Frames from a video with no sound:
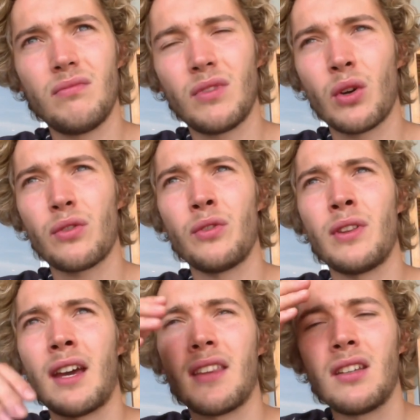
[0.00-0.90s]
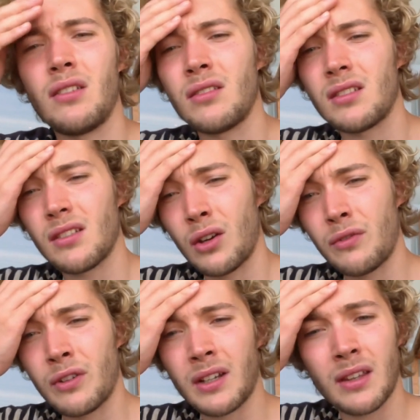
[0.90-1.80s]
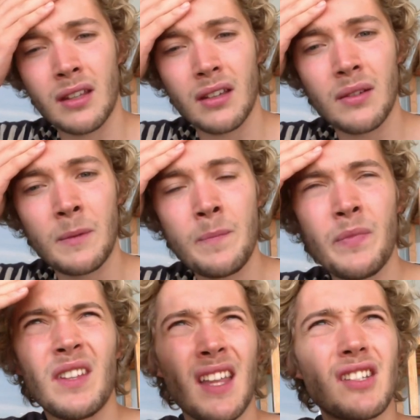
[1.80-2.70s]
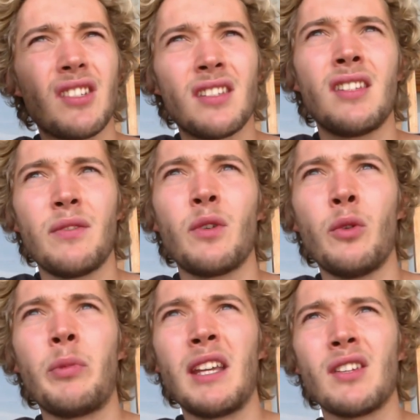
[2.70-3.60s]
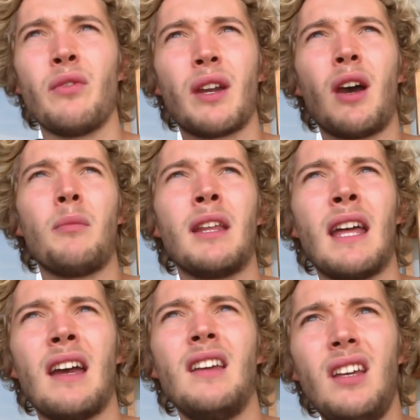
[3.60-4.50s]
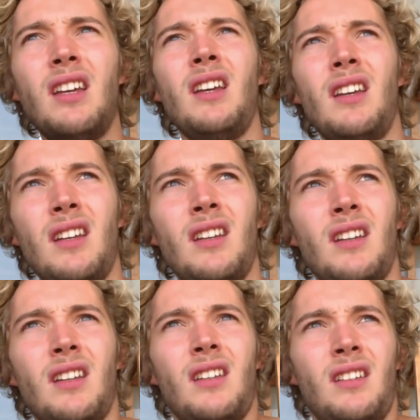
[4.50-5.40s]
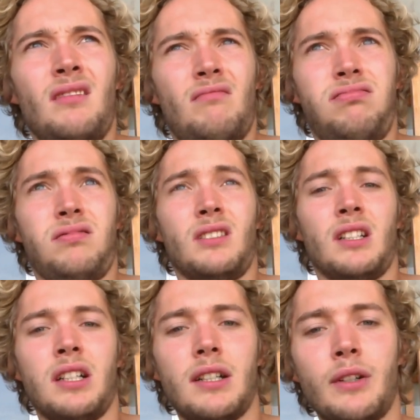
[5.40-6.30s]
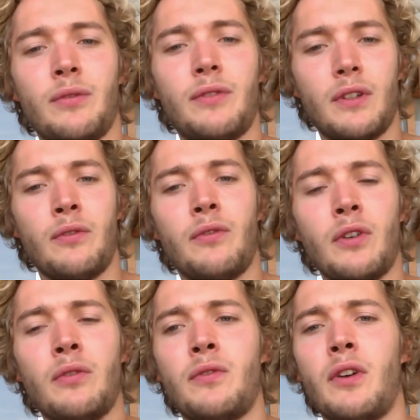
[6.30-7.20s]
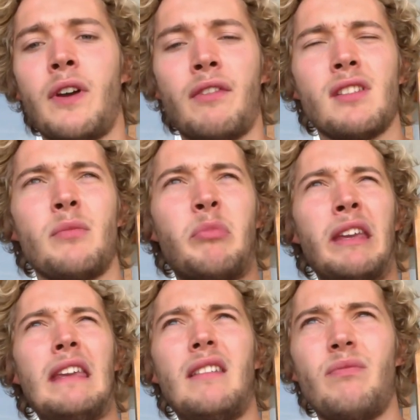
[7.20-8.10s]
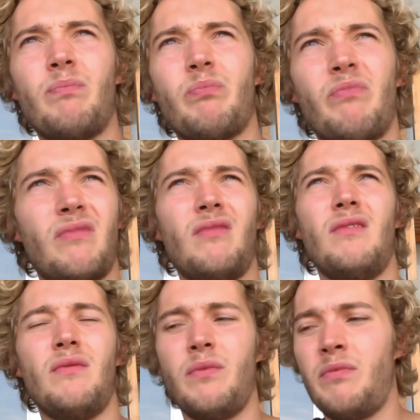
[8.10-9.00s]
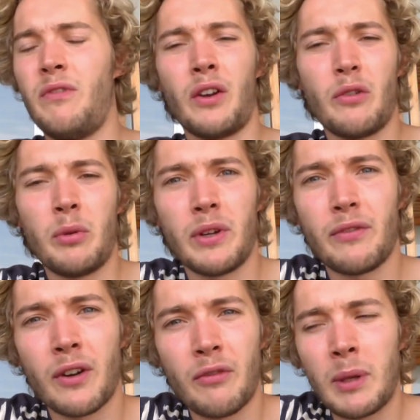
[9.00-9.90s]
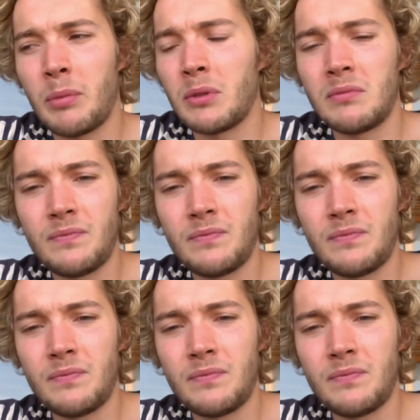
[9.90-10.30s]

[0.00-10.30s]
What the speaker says: got through that, then you can just go for it. I think that's just the difficult bit, is overcoming that of having to be vulnerable in front of people